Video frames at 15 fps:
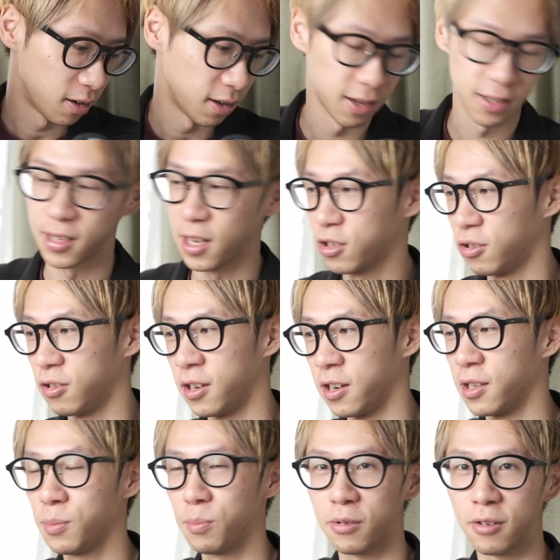
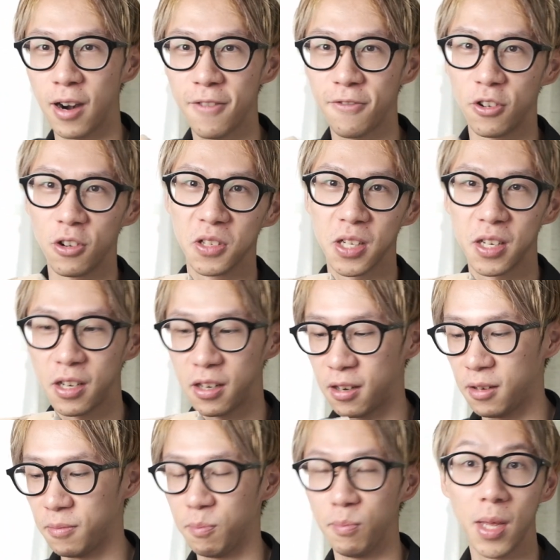accessories, peripherals in here,
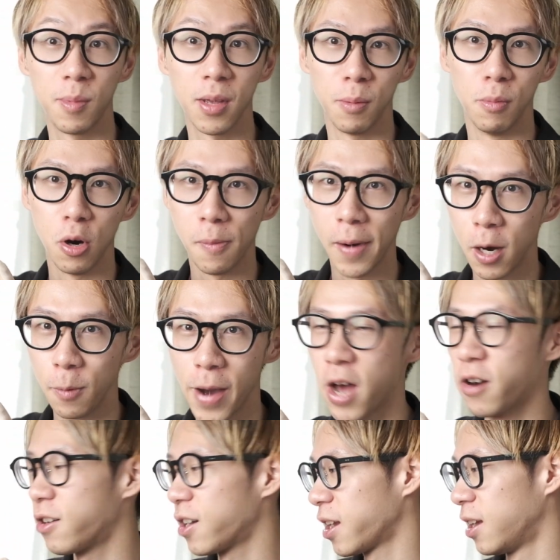maybe a mobile
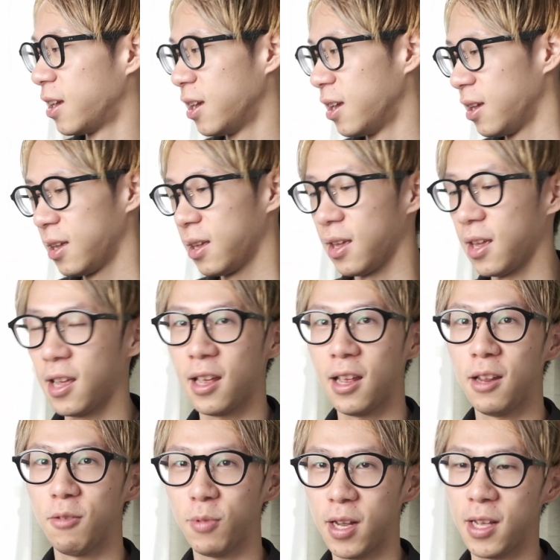battery.
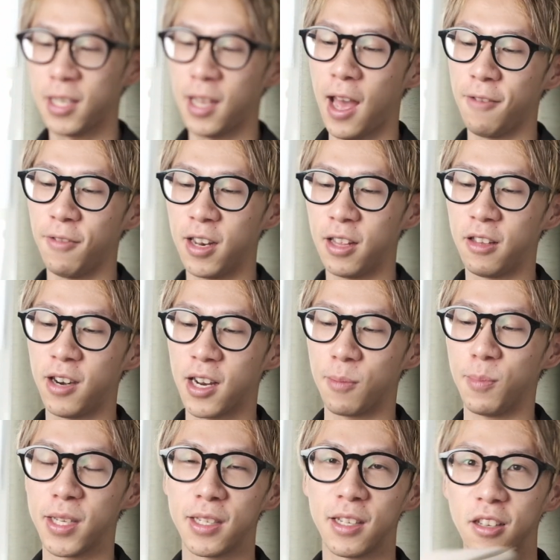And when I have it in there, I can
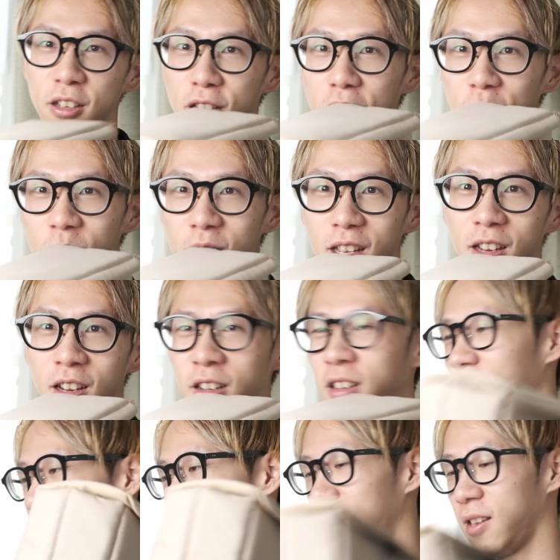basically close it in here
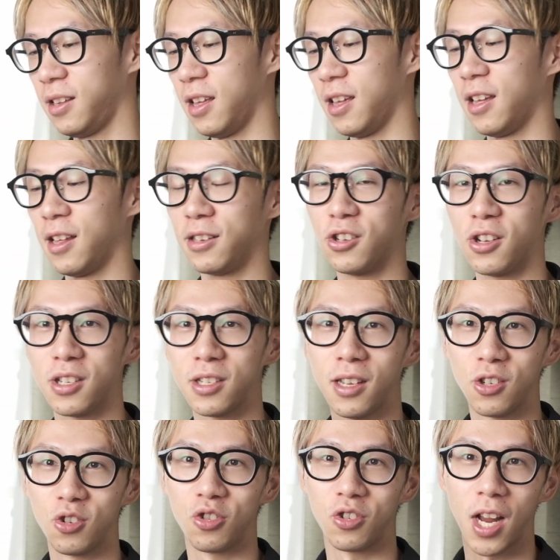and just
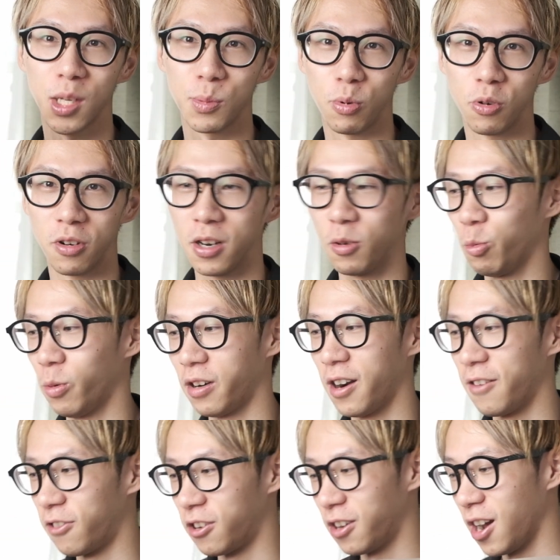transport it
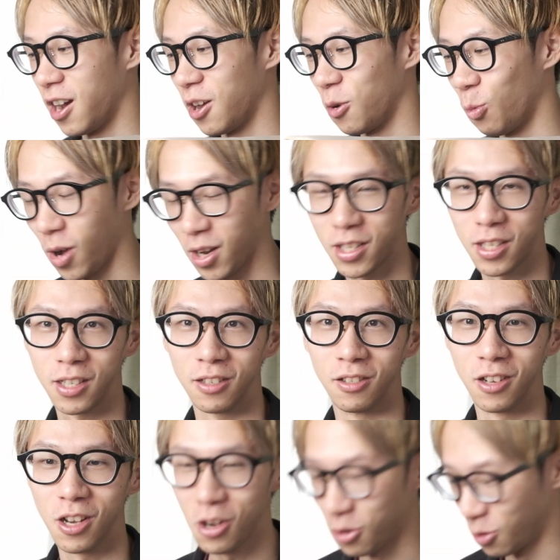wherever I want to
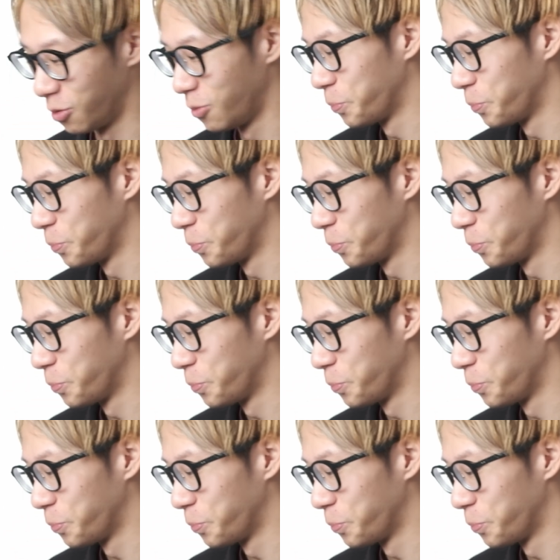go.